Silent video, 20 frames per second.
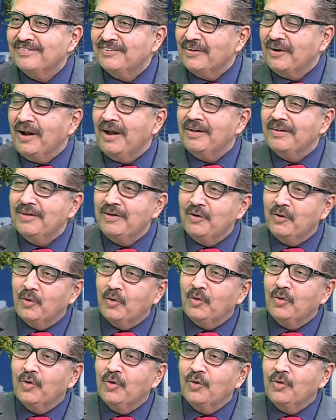for Adi,
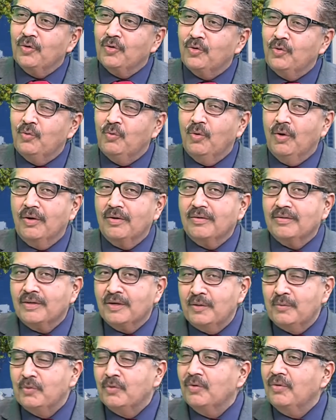or you want
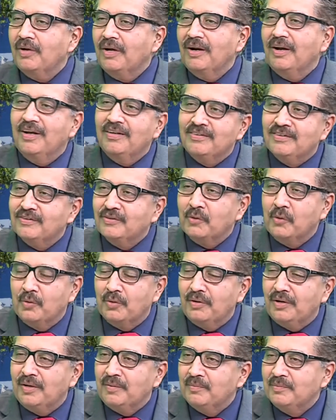him to realize his
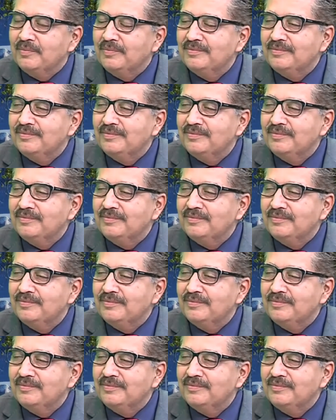own dream?